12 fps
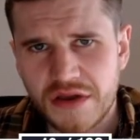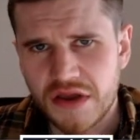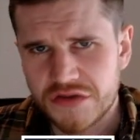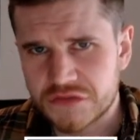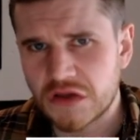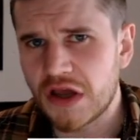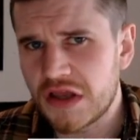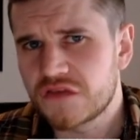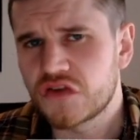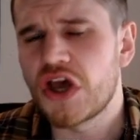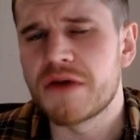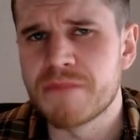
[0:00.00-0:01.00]
So at
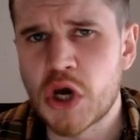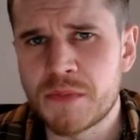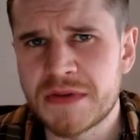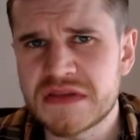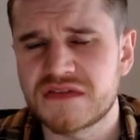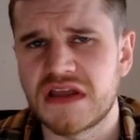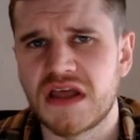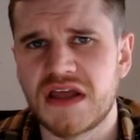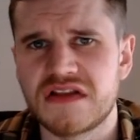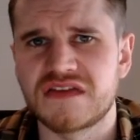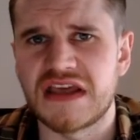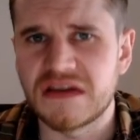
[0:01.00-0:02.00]
certain moments here
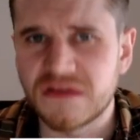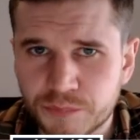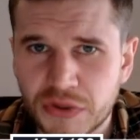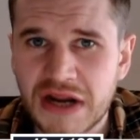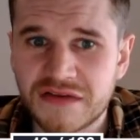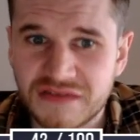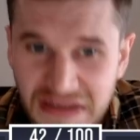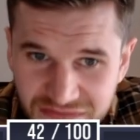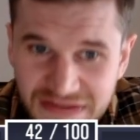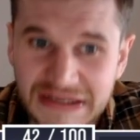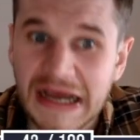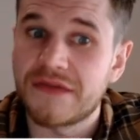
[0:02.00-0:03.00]
in City's press, he's
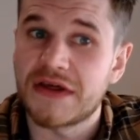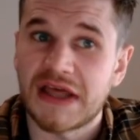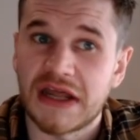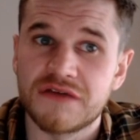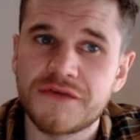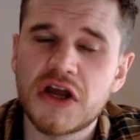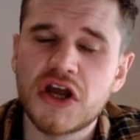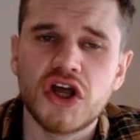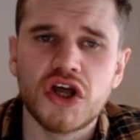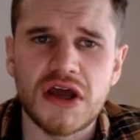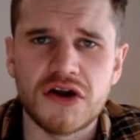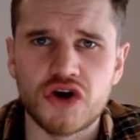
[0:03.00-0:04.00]
the guy that kind of
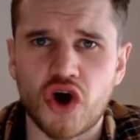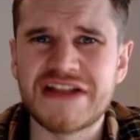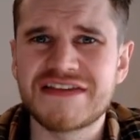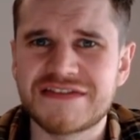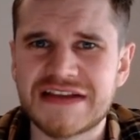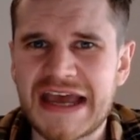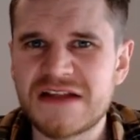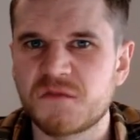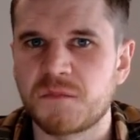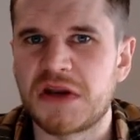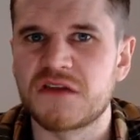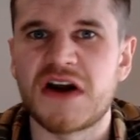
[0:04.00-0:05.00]
not instigates,
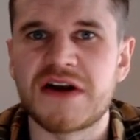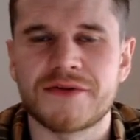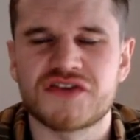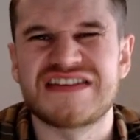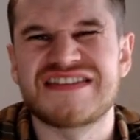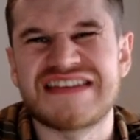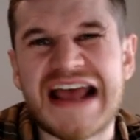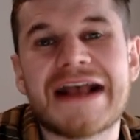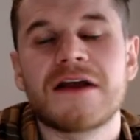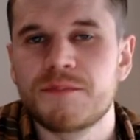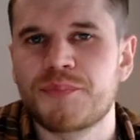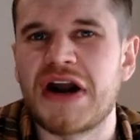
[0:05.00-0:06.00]
but is very much the
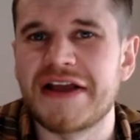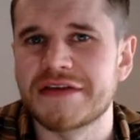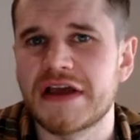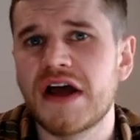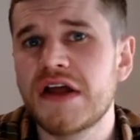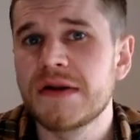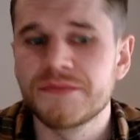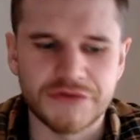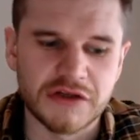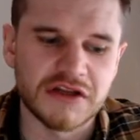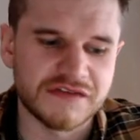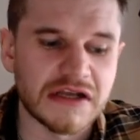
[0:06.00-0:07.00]
second presser. So
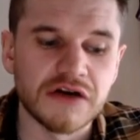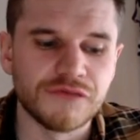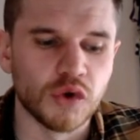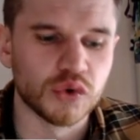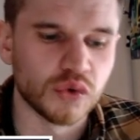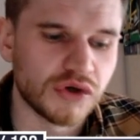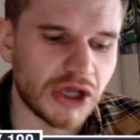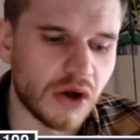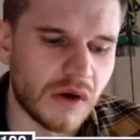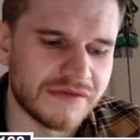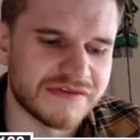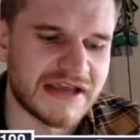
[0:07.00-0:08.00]
that the centre forward will go,
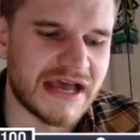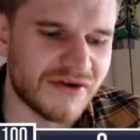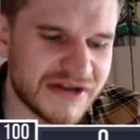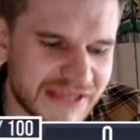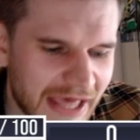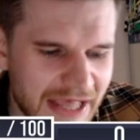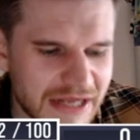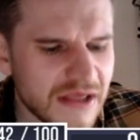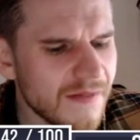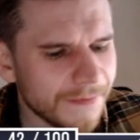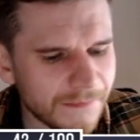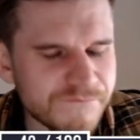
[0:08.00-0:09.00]
let's say Harry Kane,
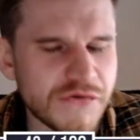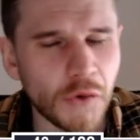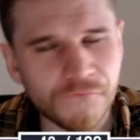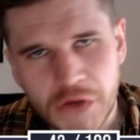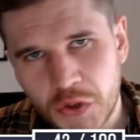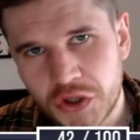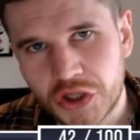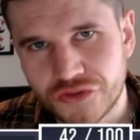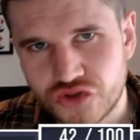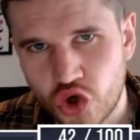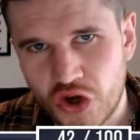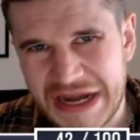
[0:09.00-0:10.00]
then Phil Foden can
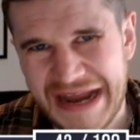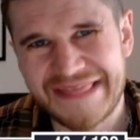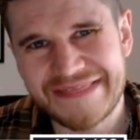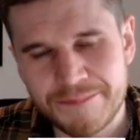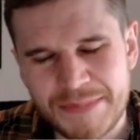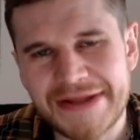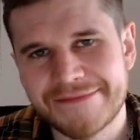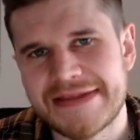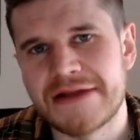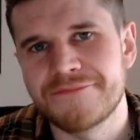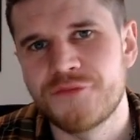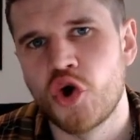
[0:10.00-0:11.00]
join in. I think the big
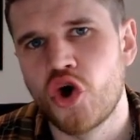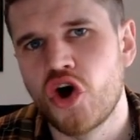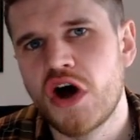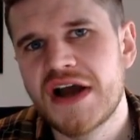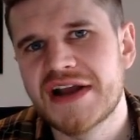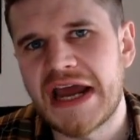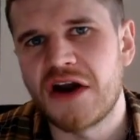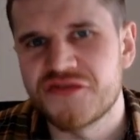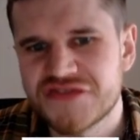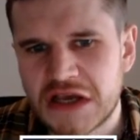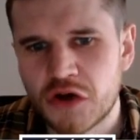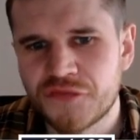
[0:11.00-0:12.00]
thing for Gareth
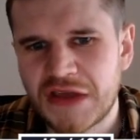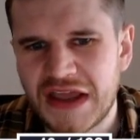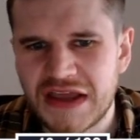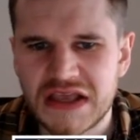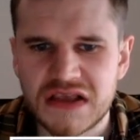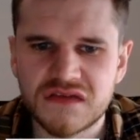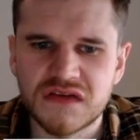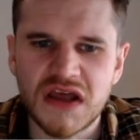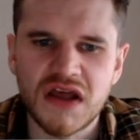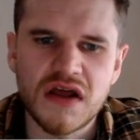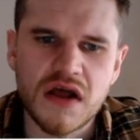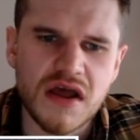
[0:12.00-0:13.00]
Southgate is
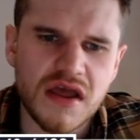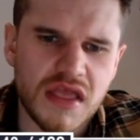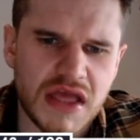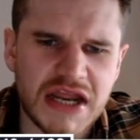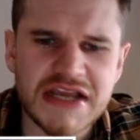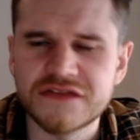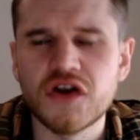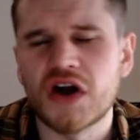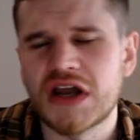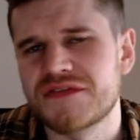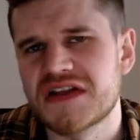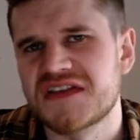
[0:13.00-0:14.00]
he's not going
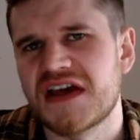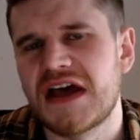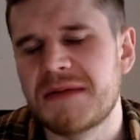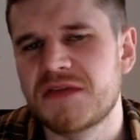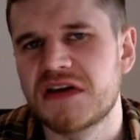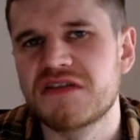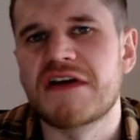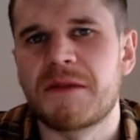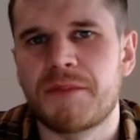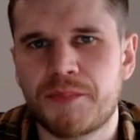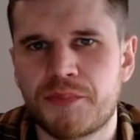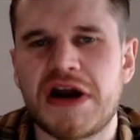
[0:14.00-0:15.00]
to have the time to develop
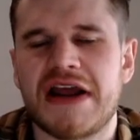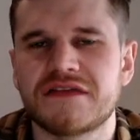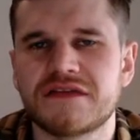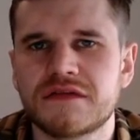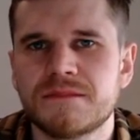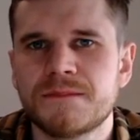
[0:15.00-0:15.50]
a press,